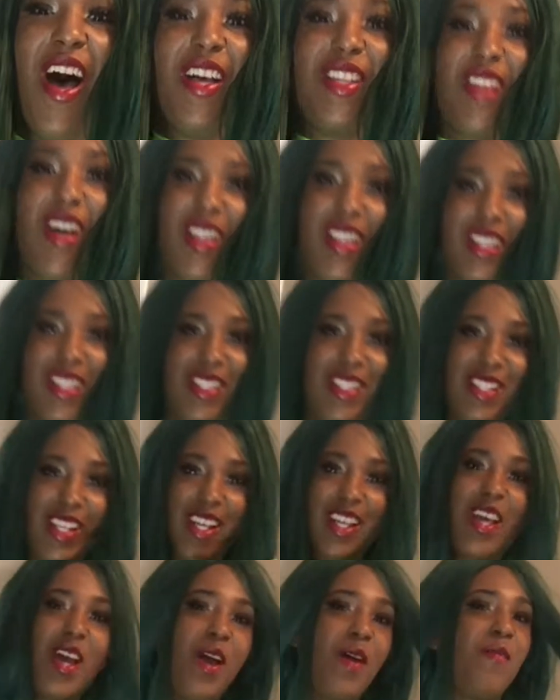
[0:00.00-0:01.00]
So this is a
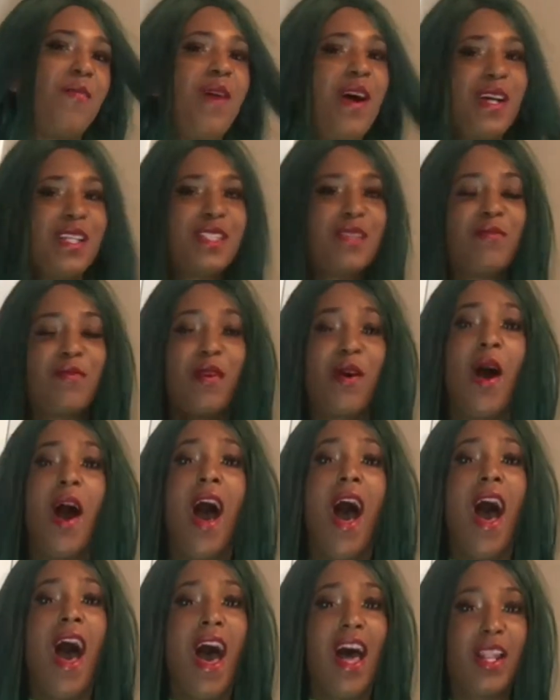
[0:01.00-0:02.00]
Kim Possible
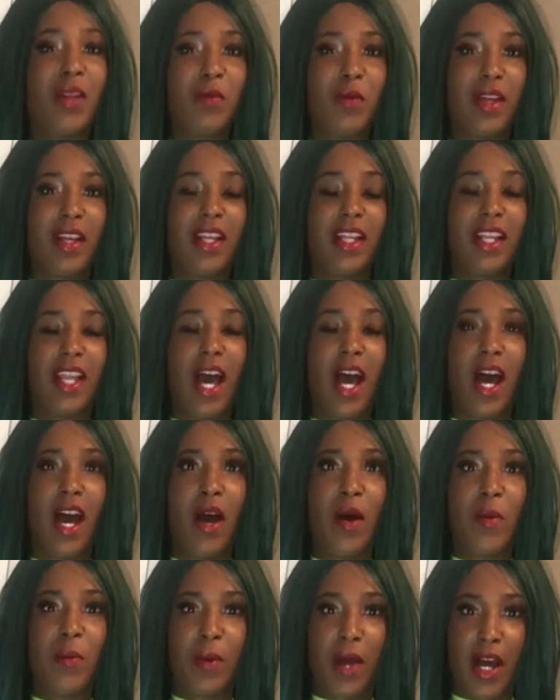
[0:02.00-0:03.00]
Halloween
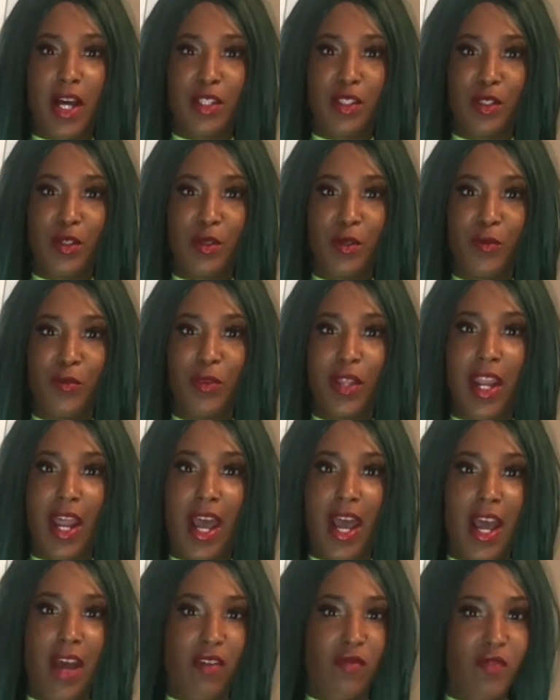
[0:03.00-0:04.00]
costume that
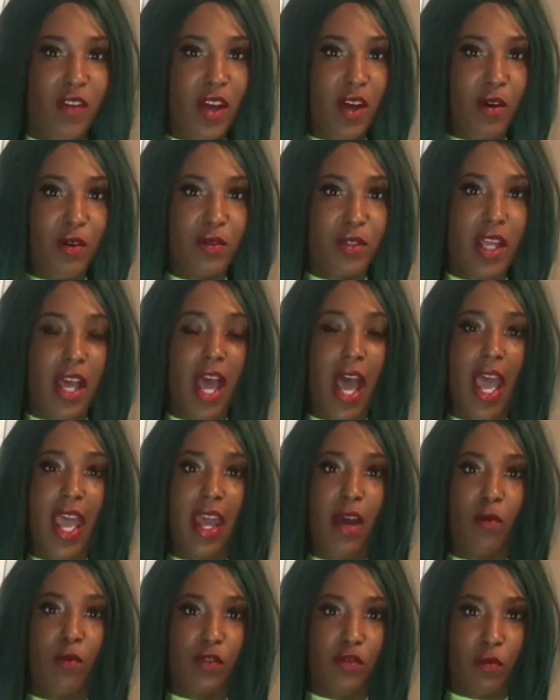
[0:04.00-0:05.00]
I found.
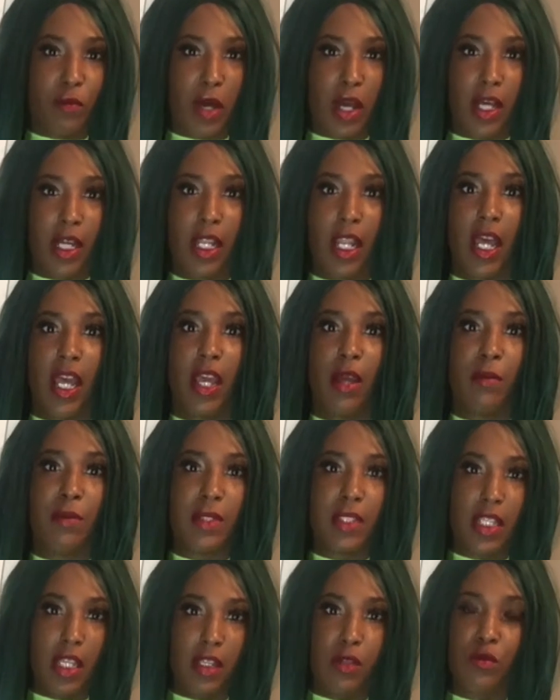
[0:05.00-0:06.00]
It was from
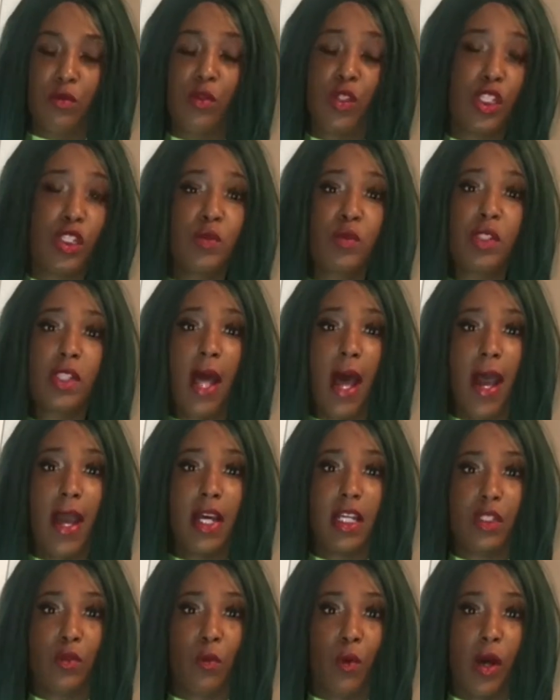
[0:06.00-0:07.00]
Unclaimed. This was the
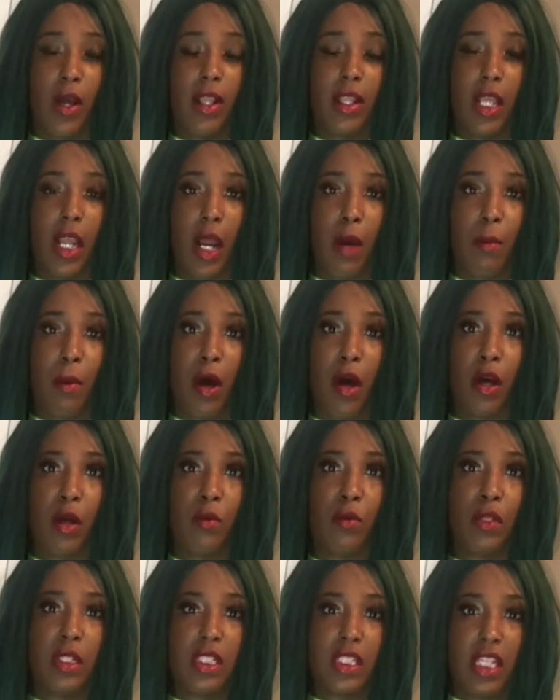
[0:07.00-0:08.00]
highest one that I bought.
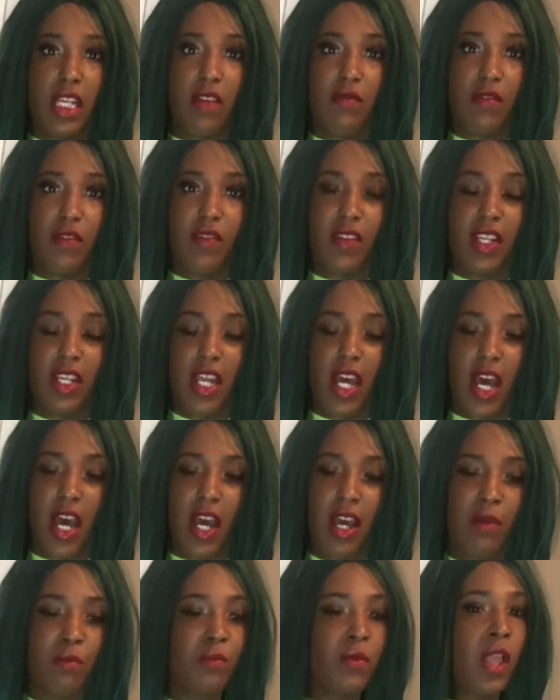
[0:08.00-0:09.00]
It was
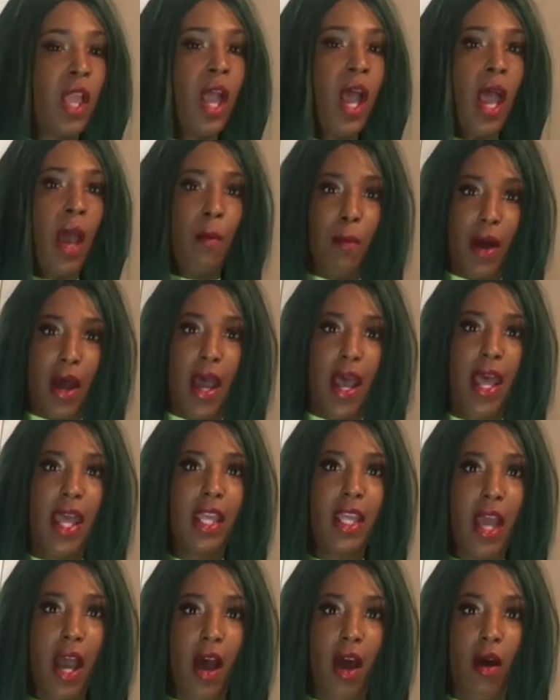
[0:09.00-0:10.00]
$10.59.
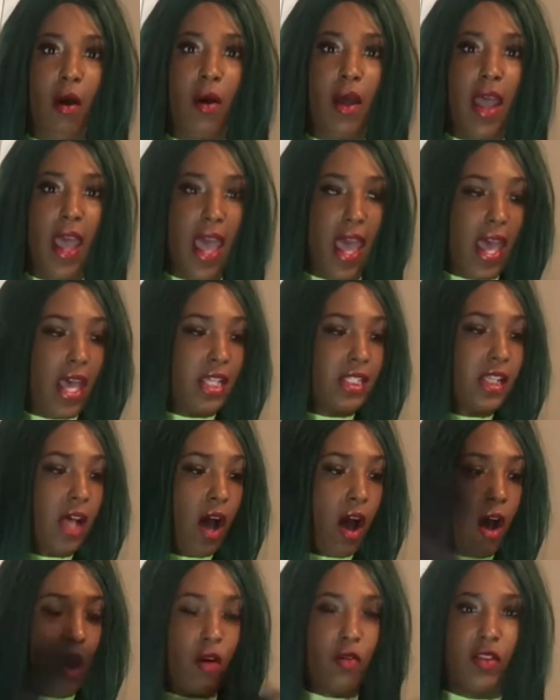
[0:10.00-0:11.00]
But y'all, it has
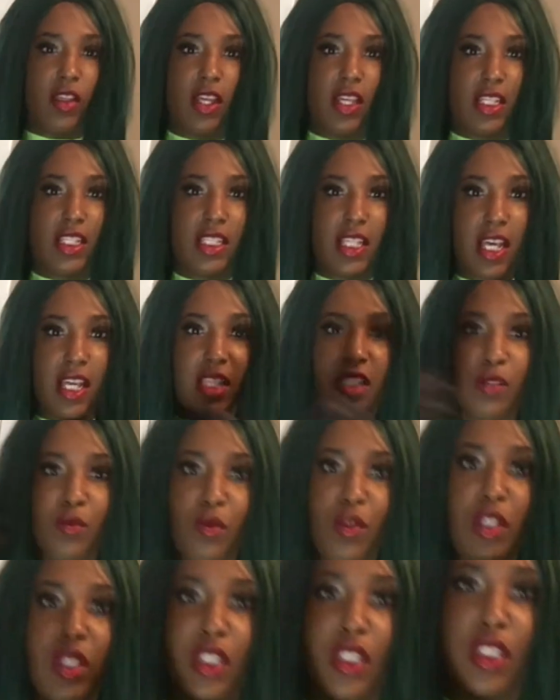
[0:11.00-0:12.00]
all the
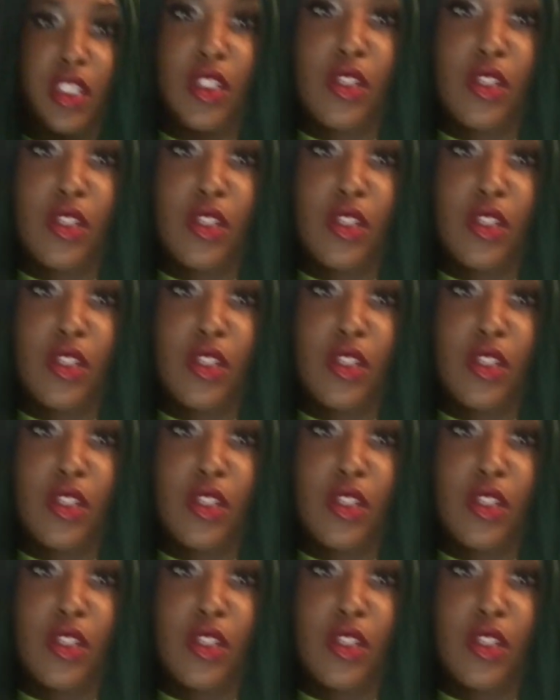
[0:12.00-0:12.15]
accessories